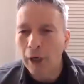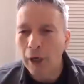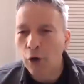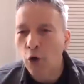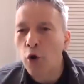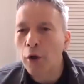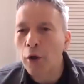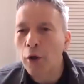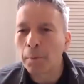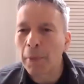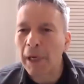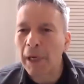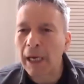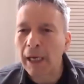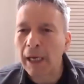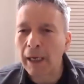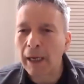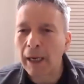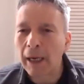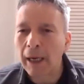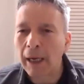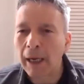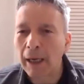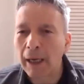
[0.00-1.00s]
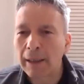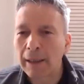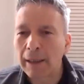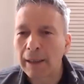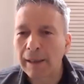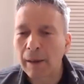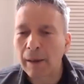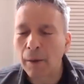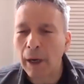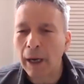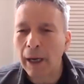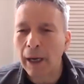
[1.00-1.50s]
it could be a
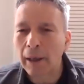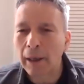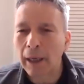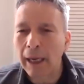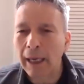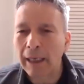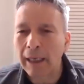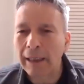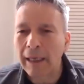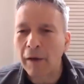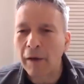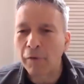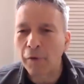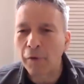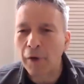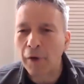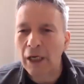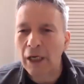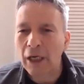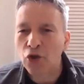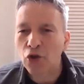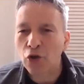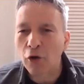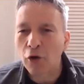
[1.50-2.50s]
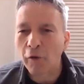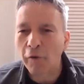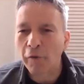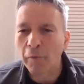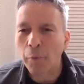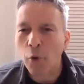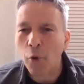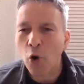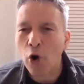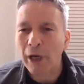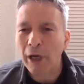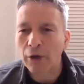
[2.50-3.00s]
definition
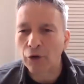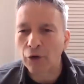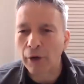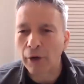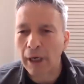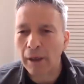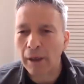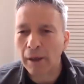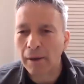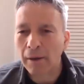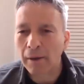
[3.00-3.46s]
of poetry.